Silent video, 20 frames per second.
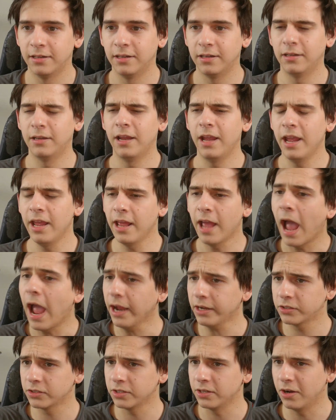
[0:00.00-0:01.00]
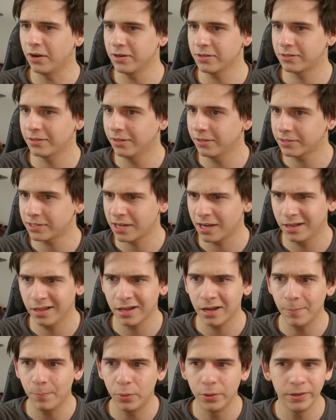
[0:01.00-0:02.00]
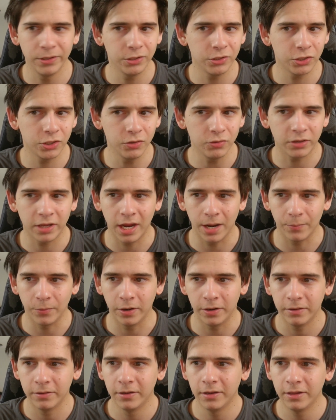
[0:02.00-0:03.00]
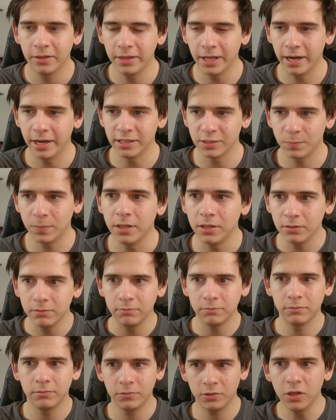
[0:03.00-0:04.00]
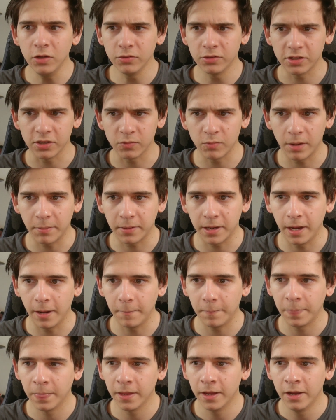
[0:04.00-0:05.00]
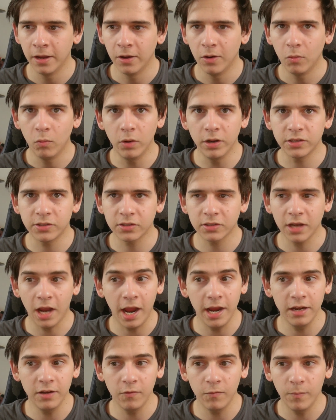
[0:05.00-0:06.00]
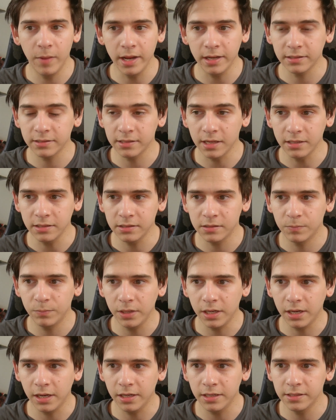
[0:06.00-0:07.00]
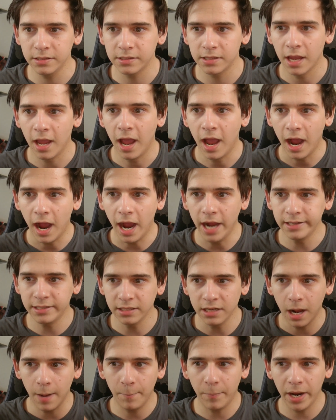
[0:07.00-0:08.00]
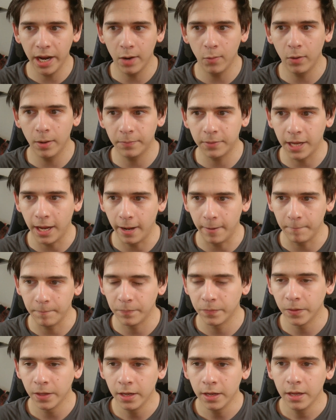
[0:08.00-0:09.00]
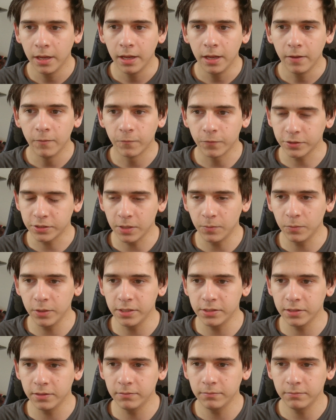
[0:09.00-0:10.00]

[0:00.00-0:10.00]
it actually honestly looks kind of like a point and shoot camera that has been used as webcam, which kind of makes sense because I did not buy a webcam. For some reason,